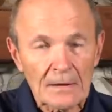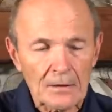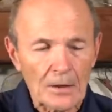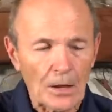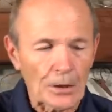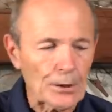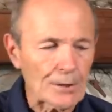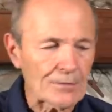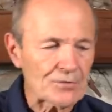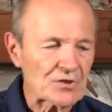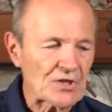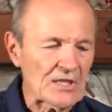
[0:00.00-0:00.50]

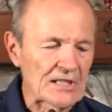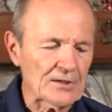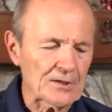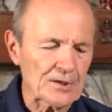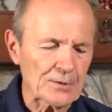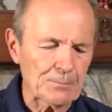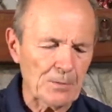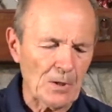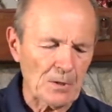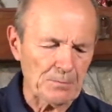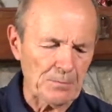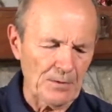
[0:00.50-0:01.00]
Now, you've seen
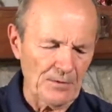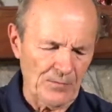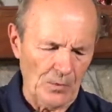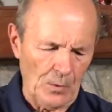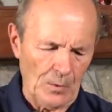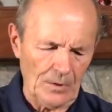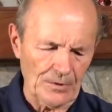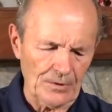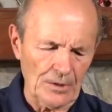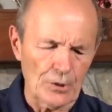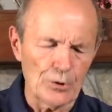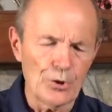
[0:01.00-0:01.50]
this book
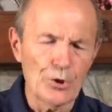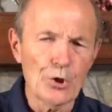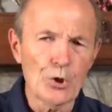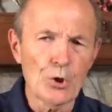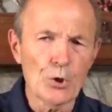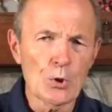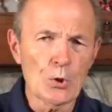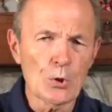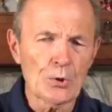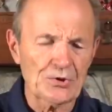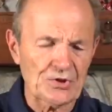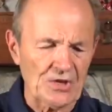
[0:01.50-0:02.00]
before, The
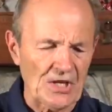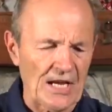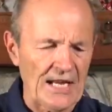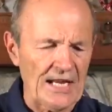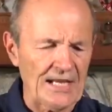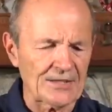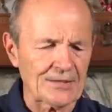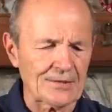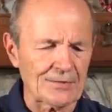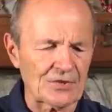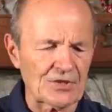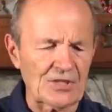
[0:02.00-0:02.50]
New
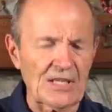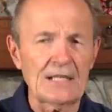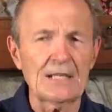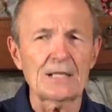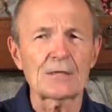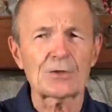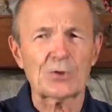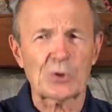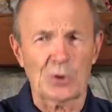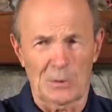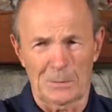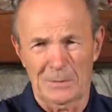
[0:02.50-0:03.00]
Science of Skin
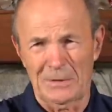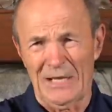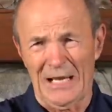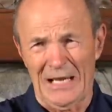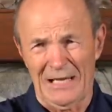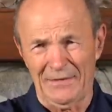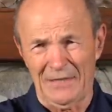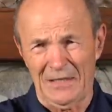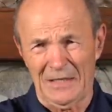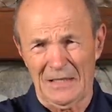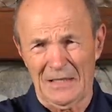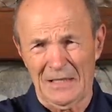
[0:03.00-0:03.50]
and Scuba
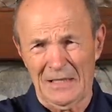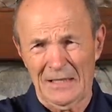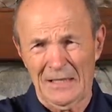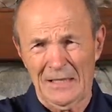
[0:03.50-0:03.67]
Diving.